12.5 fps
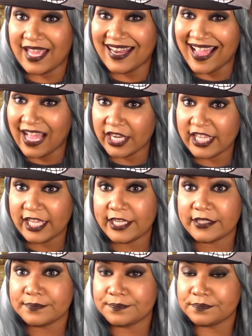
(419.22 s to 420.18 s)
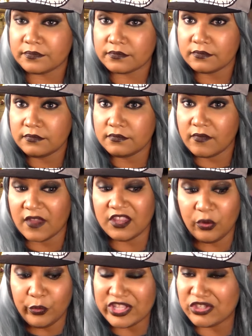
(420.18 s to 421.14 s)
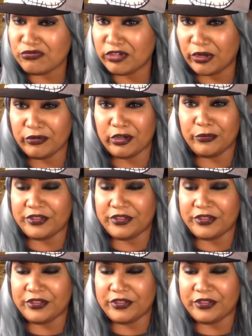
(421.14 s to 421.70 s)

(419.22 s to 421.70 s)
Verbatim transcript: and how to get it. The ones who don't